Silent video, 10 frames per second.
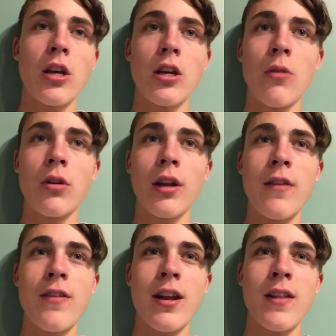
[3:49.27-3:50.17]
You don't want to
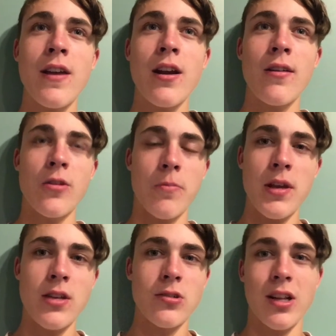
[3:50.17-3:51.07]
leave that in there. Their
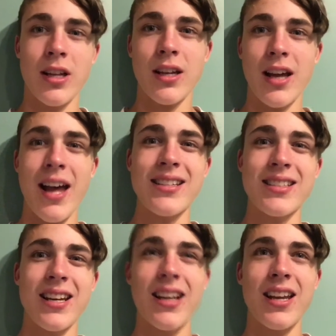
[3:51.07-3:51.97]
pee's really
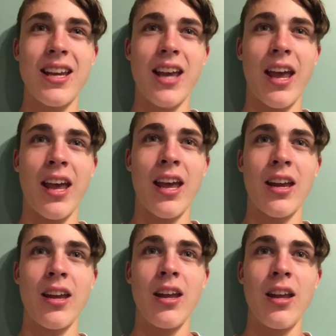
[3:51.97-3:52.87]
acidic-y, and